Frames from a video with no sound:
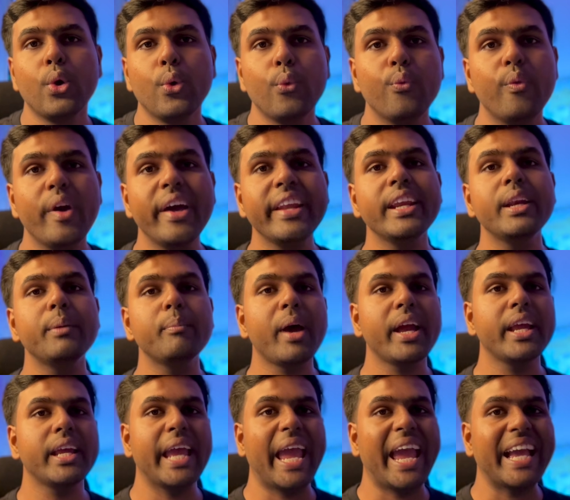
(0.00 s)
Where in
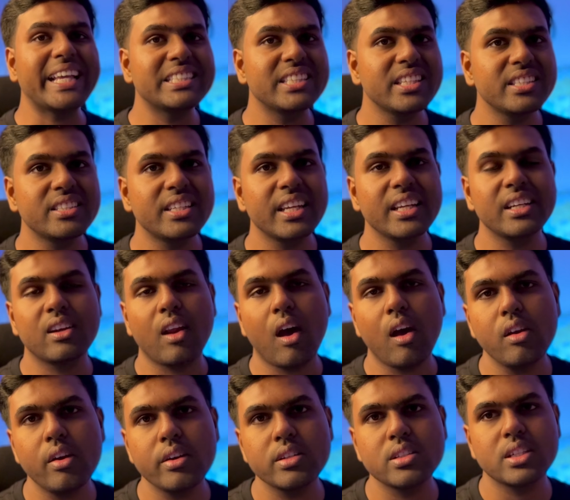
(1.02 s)
my existing
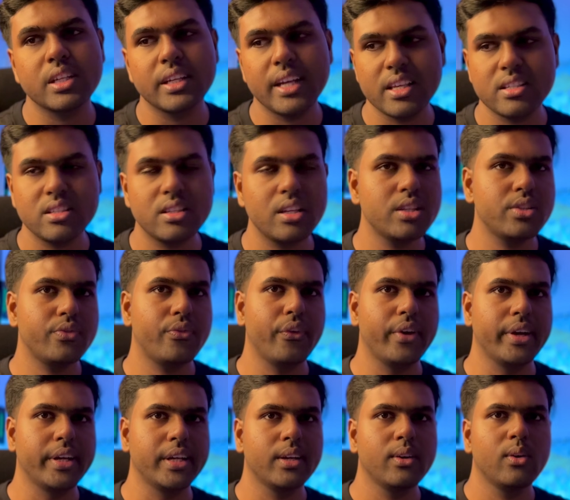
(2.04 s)
knowledge does this
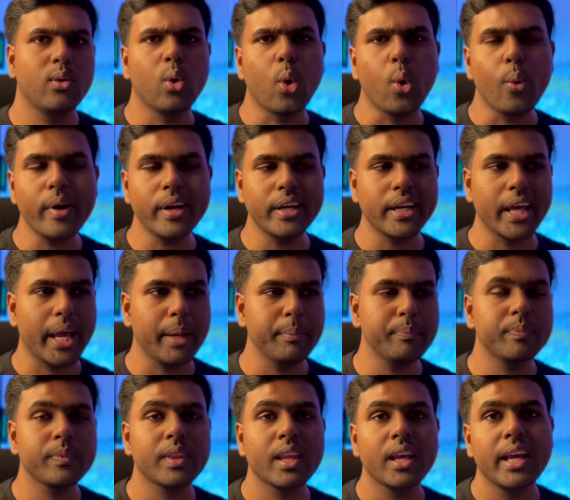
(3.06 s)
fit? Over time,
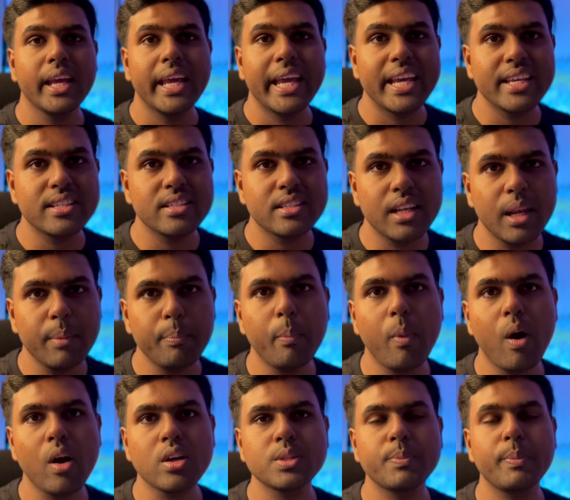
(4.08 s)
his
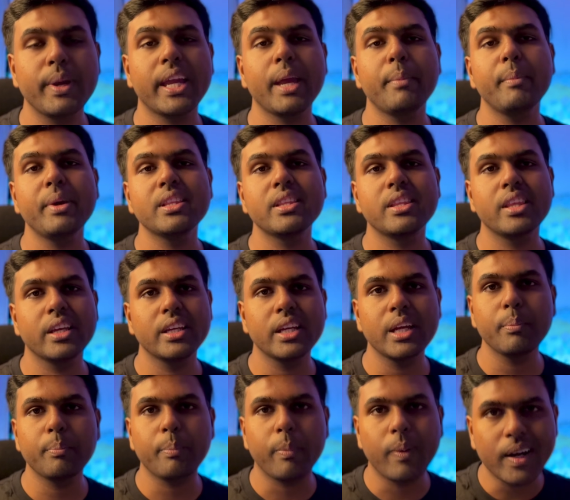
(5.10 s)
slipbox became a
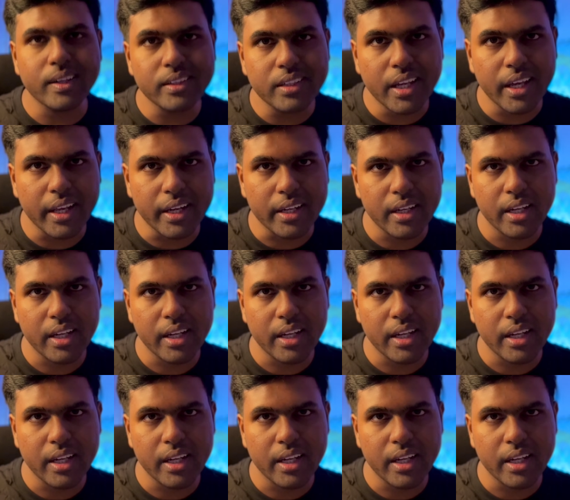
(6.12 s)
thinking partner.